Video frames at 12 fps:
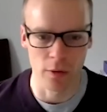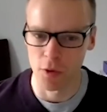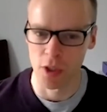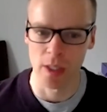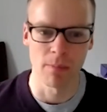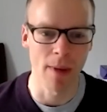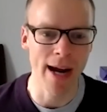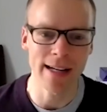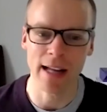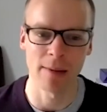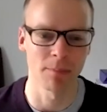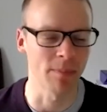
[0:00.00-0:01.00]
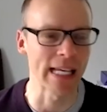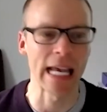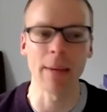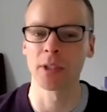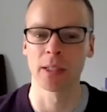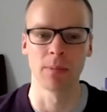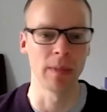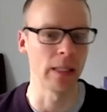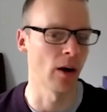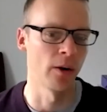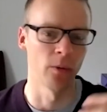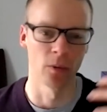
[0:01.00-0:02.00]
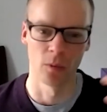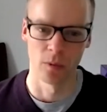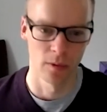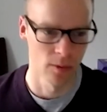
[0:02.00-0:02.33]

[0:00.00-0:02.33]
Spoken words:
Virginia might not be able to compete on